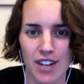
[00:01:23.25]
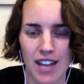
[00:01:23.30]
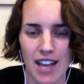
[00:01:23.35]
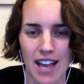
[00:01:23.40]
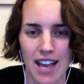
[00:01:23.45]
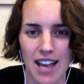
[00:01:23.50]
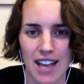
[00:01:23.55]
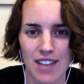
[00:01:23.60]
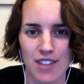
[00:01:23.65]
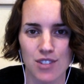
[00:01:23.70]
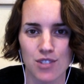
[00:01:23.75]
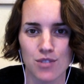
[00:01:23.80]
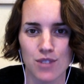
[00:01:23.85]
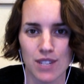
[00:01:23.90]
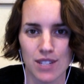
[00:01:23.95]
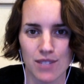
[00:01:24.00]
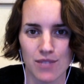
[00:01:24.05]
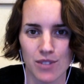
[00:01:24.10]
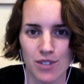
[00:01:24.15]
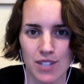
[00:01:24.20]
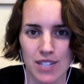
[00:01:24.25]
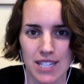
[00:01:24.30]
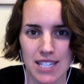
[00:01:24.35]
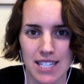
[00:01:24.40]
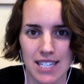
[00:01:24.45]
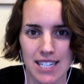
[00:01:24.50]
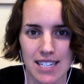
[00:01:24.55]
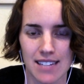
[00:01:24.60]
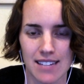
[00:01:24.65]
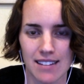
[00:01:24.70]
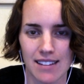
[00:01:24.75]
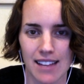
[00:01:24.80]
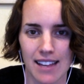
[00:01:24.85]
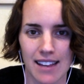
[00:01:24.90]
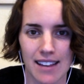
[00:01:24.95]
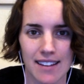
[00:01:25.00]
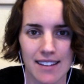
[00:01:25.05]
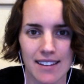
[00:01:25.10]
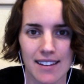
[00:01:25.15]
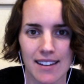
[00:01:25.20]
a stressful incident,
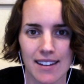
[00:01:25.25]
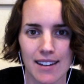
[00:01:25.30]
like